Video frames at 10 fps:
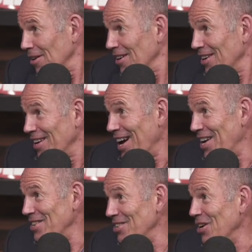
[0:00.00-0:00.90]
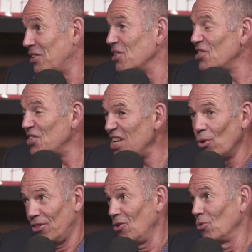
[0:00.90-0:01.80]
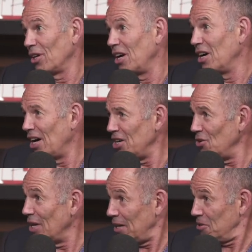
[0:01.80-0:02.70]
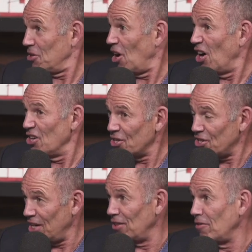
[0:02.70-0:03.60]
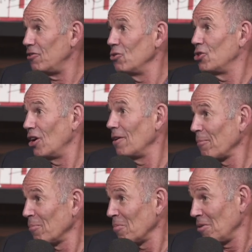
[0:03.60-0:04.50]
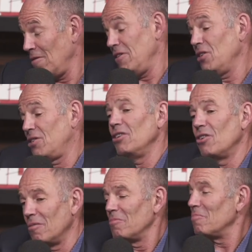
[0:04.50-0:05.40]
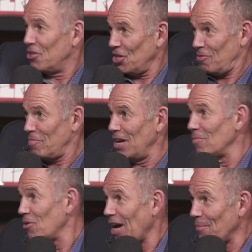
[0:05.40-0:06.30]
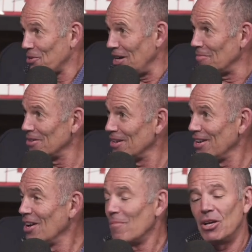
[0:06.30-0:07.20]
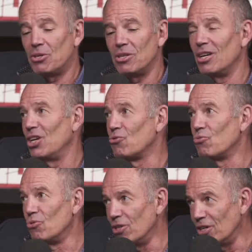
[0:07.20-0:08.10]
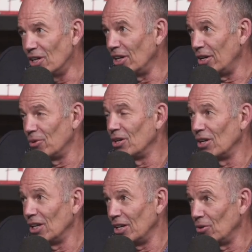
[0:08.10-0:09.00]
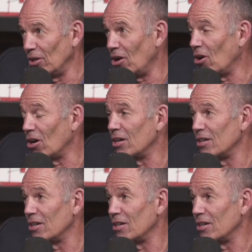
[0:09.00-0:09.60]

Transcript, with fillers: Big time. And you get to see what they're working on. You get to understand the future. Yeah. Eventually you can participate in perhaps them. That's it's, true. It's really, really, really hard.